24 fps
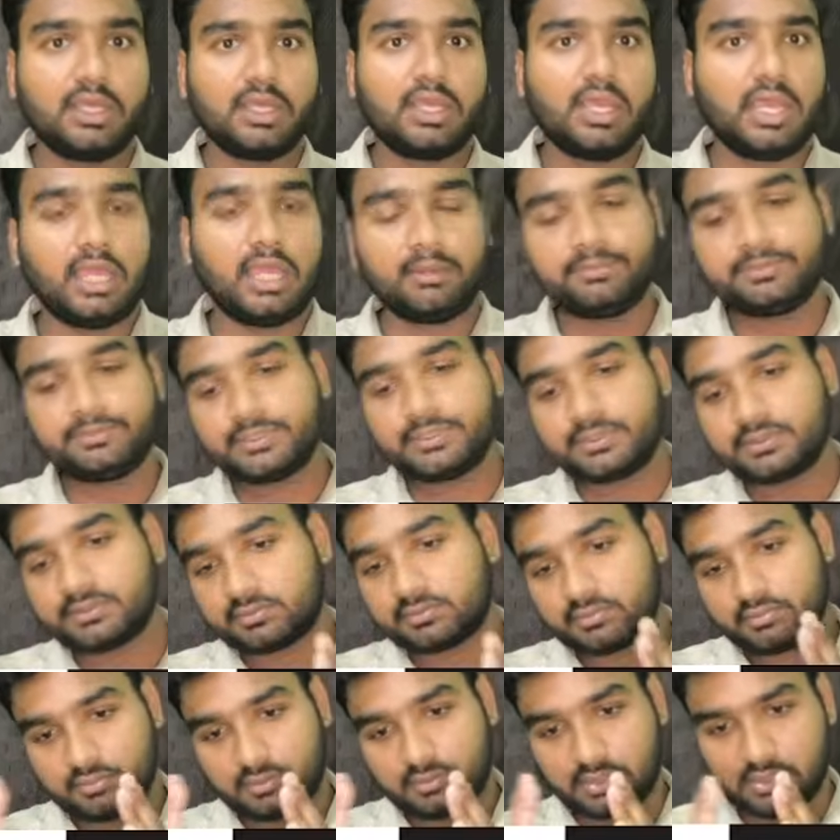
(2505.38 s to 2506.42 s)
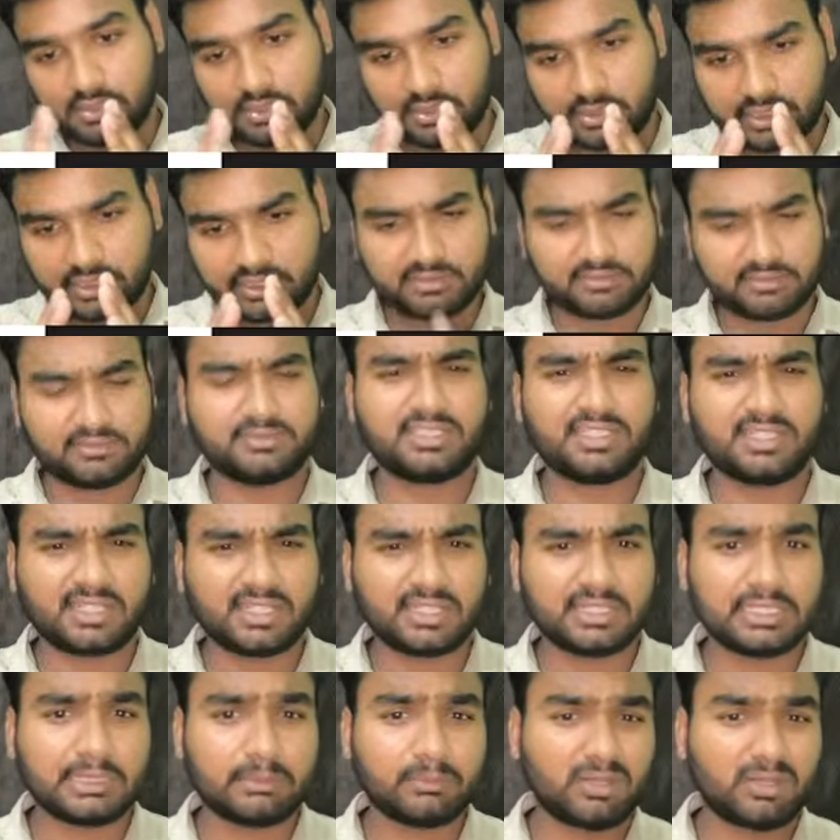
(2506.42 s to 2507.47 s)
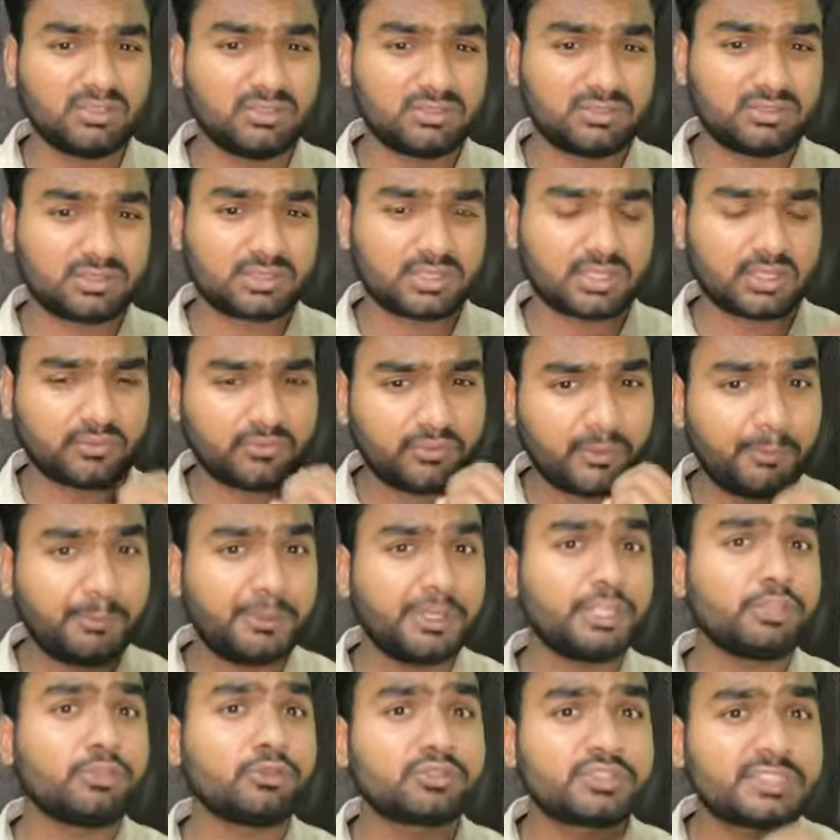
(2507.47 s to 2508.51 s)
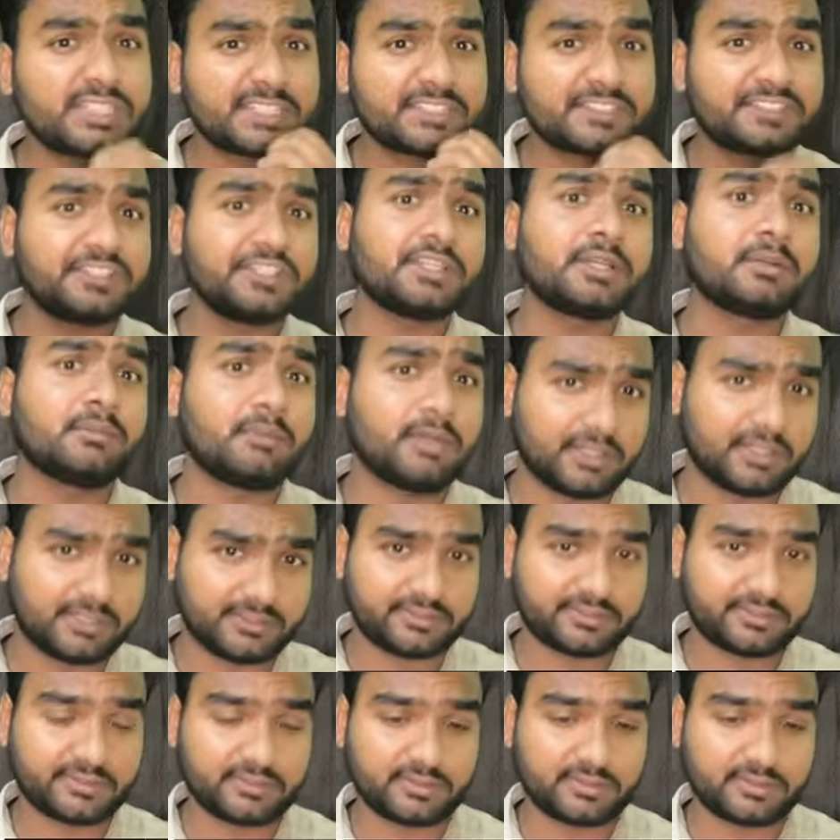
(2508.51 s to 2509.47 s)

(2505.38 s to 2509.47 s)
I have just there are about 50 to 60 commands